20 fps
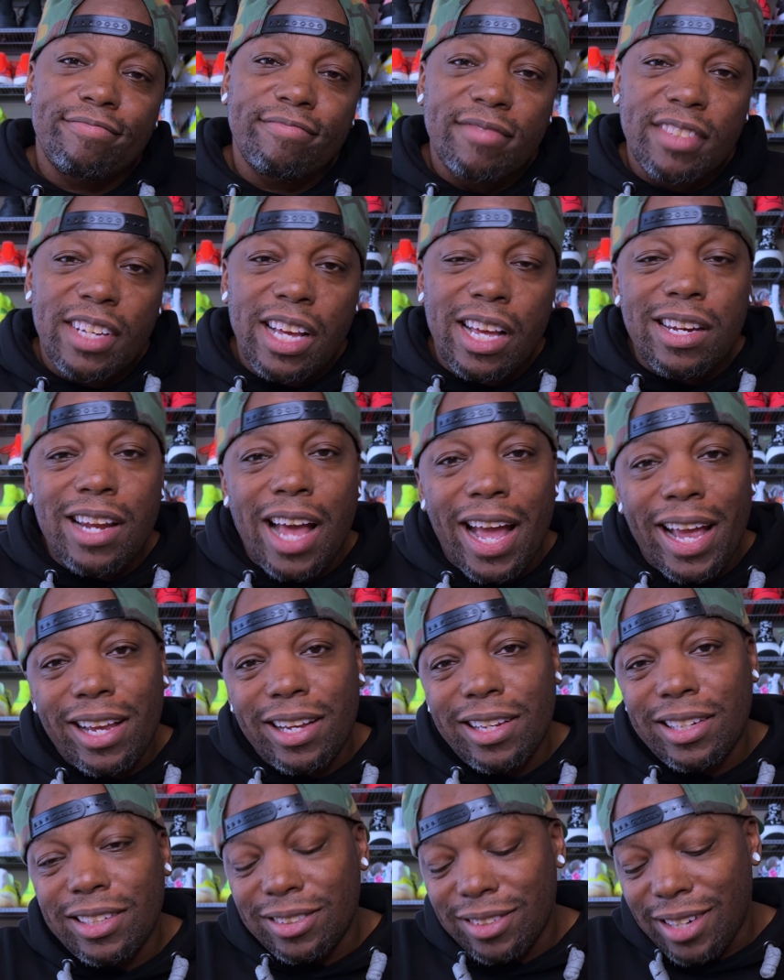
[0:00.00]
And
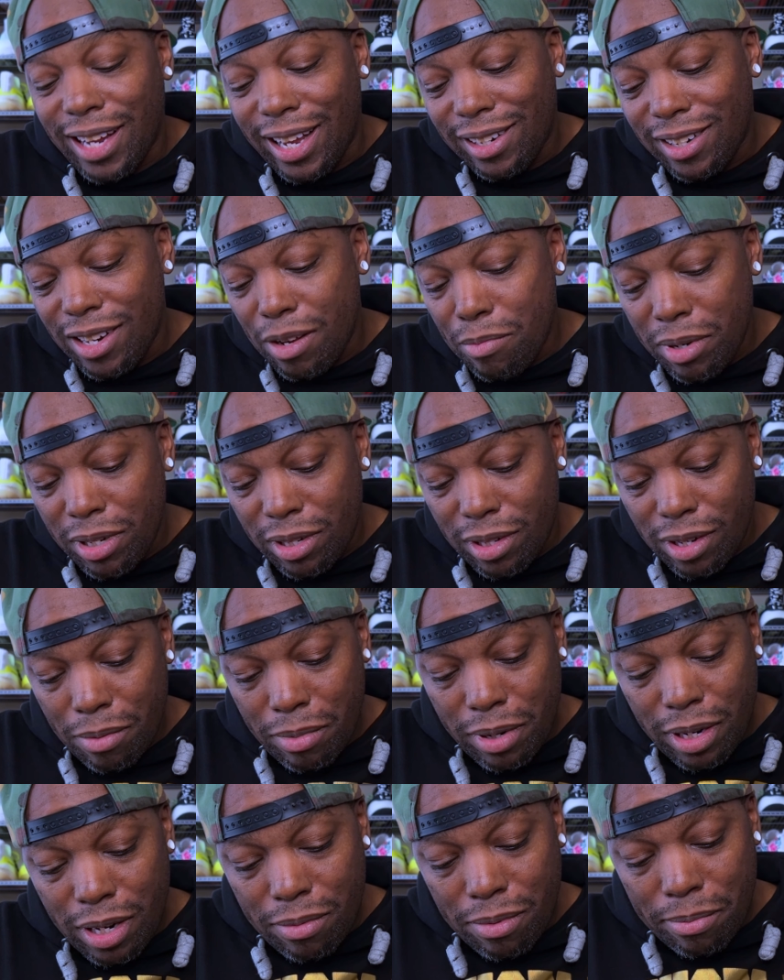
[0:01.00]
Nike, like let
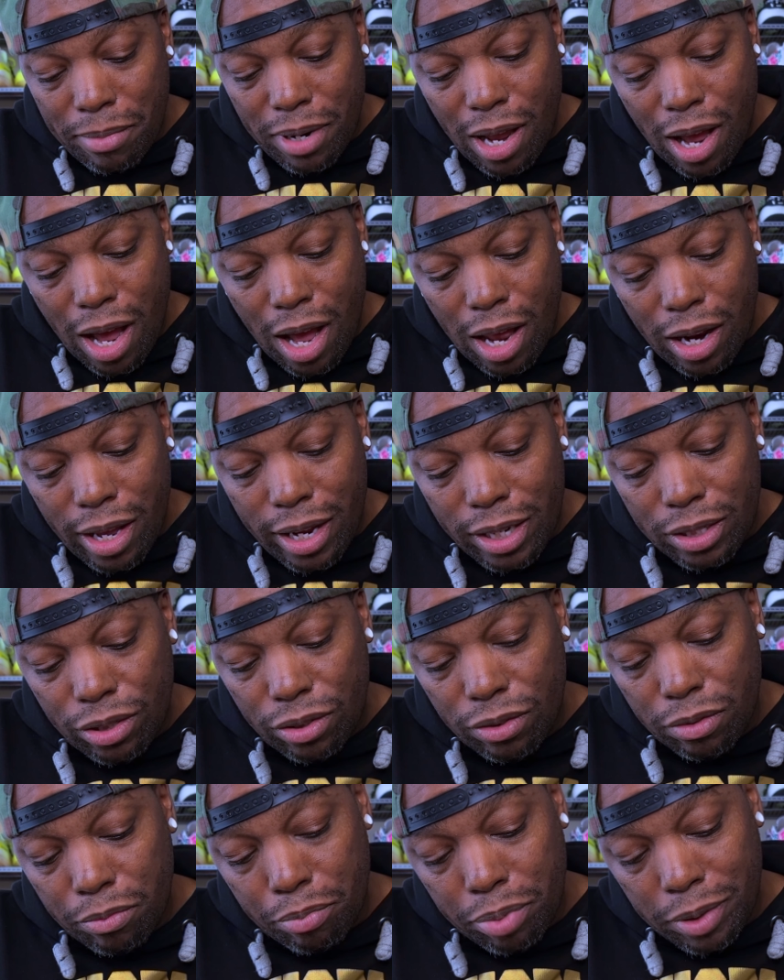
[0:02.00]
me holler at
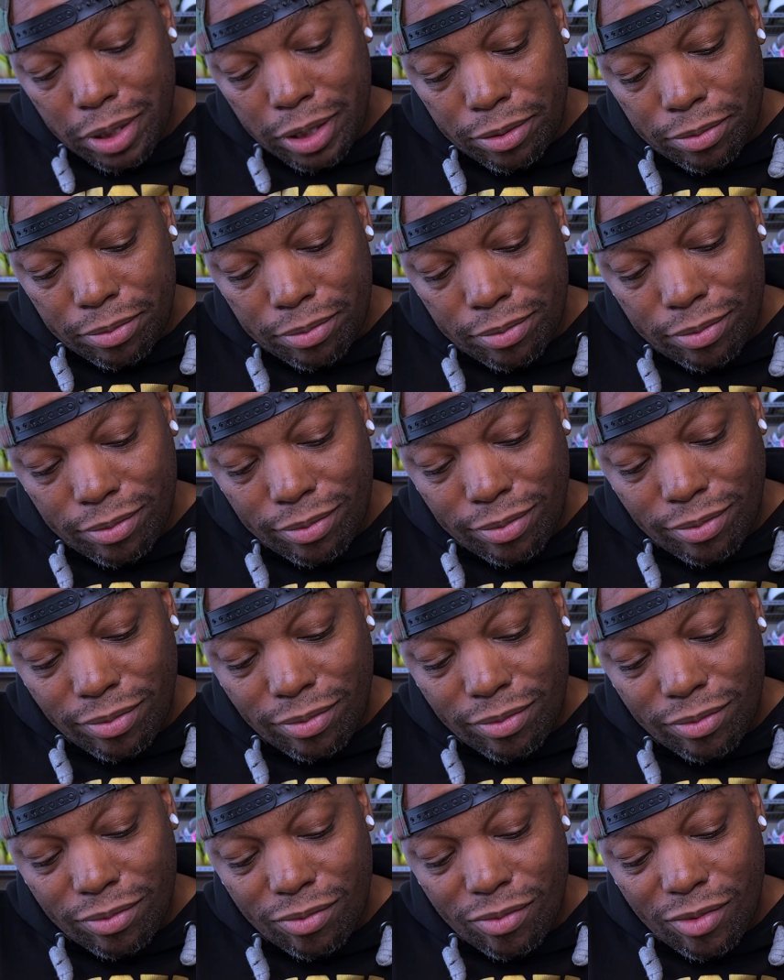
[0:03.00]
you a bit.
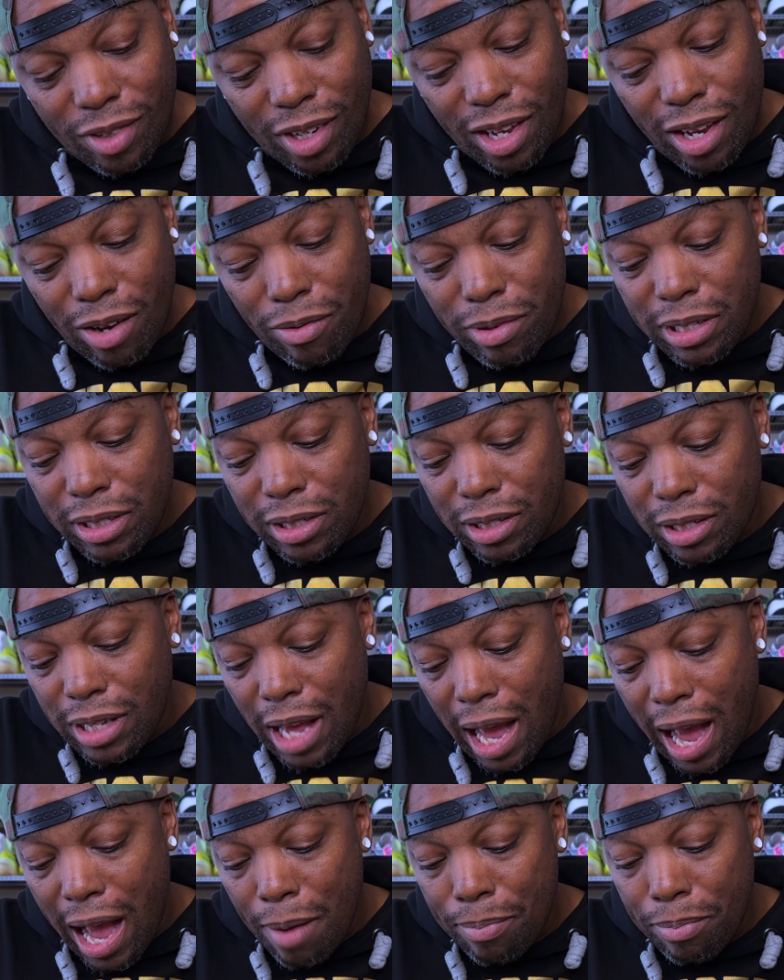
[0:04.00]
Can we
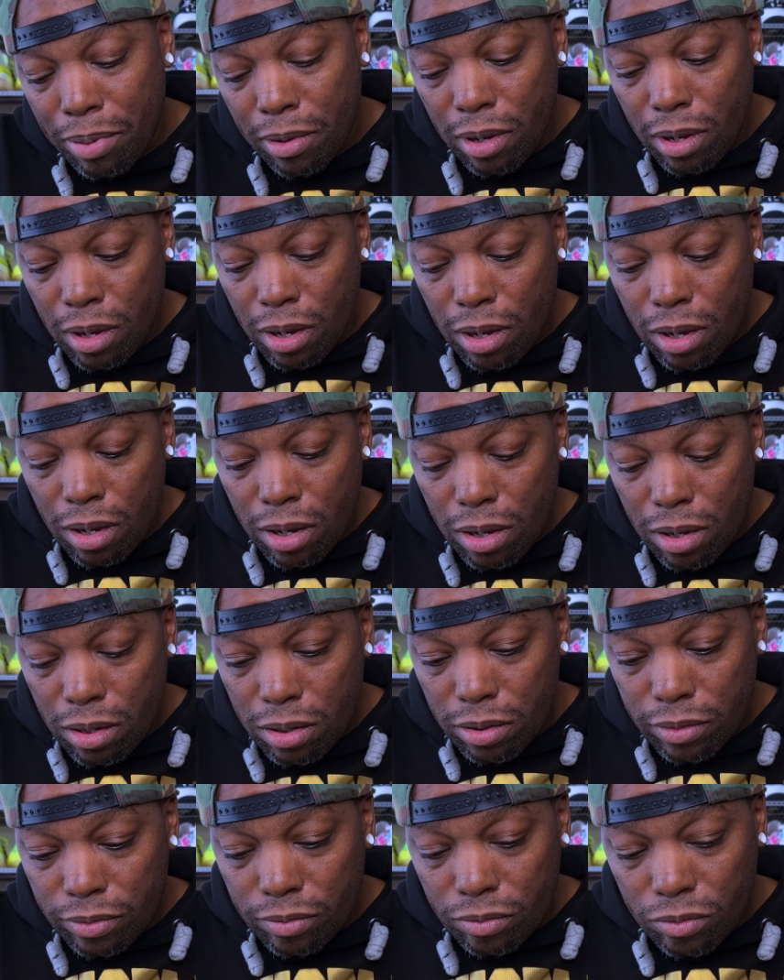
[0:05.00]
stop
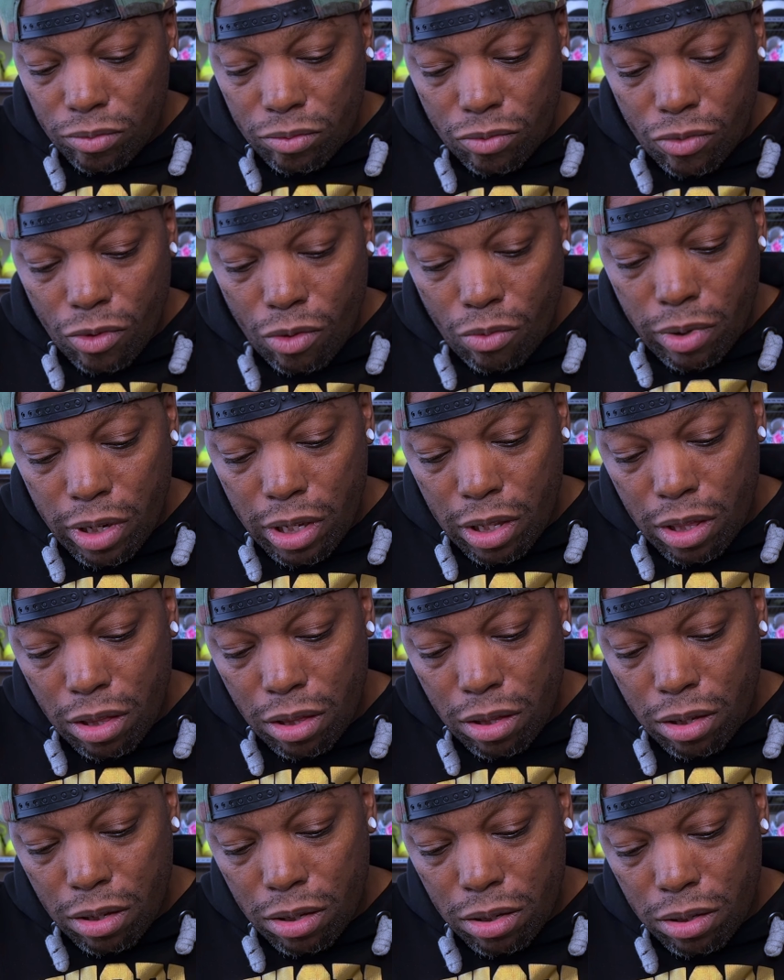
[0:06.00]

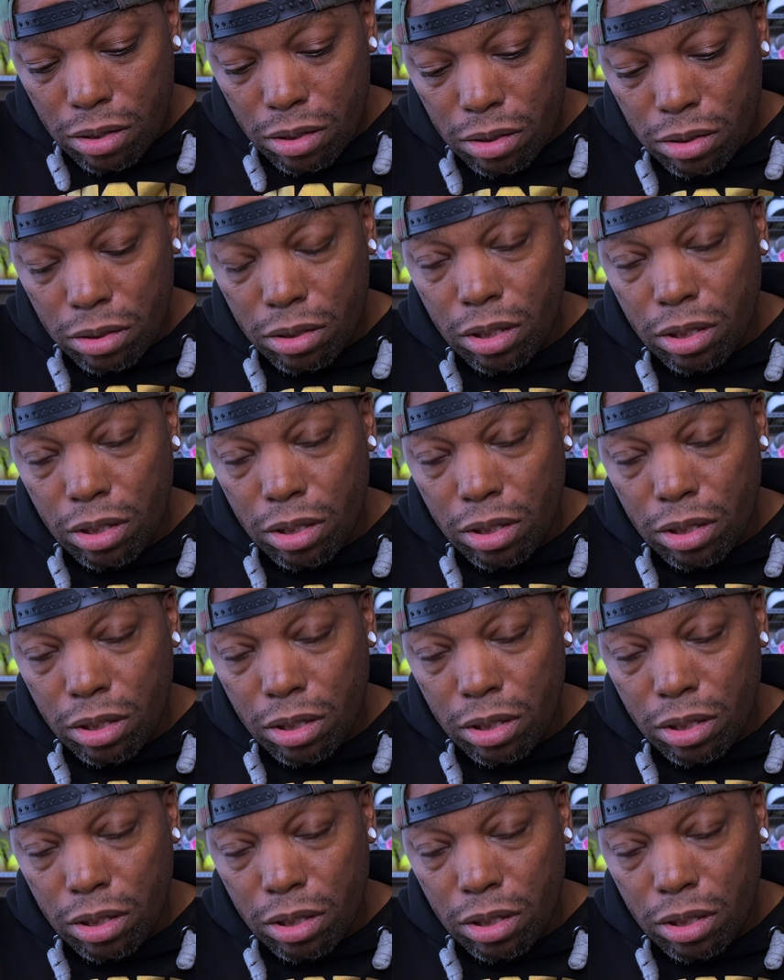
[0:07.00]
with the